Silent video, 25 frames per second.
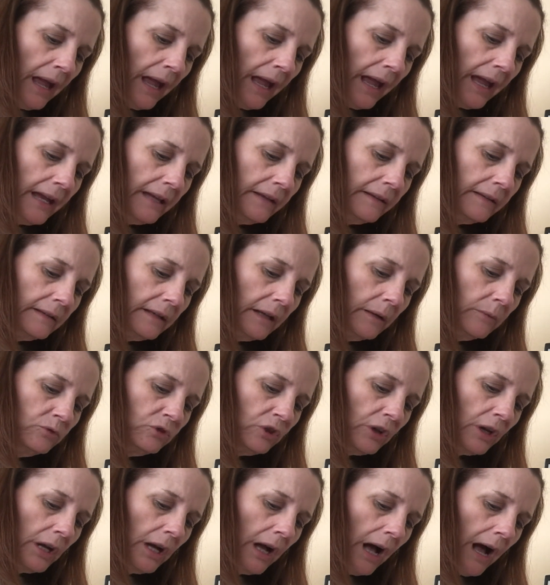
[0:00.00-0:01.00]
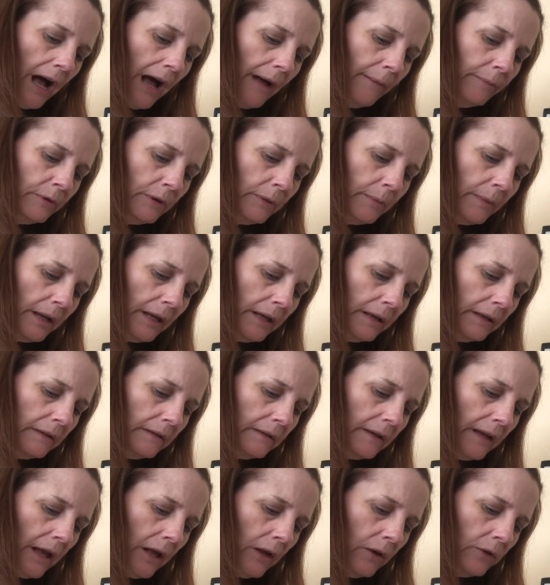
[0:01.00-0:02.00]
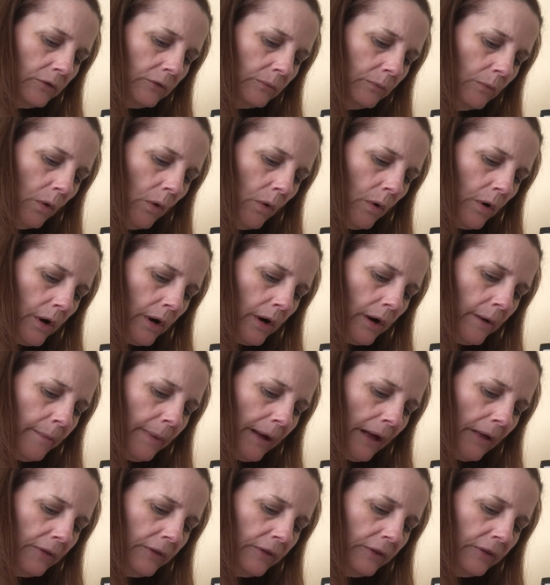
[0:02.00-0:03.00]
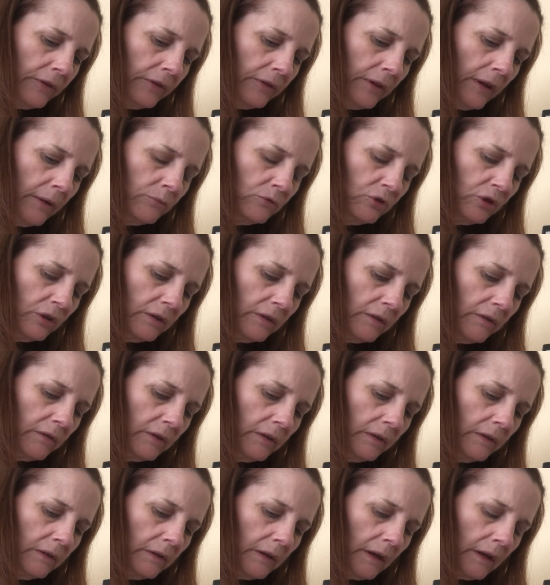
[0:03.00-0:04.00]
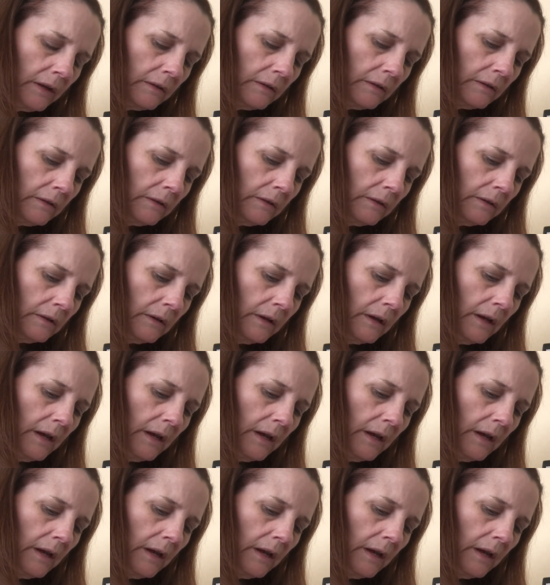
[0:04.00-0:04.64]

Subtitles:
A subject complement tells more about the subject of the sentence.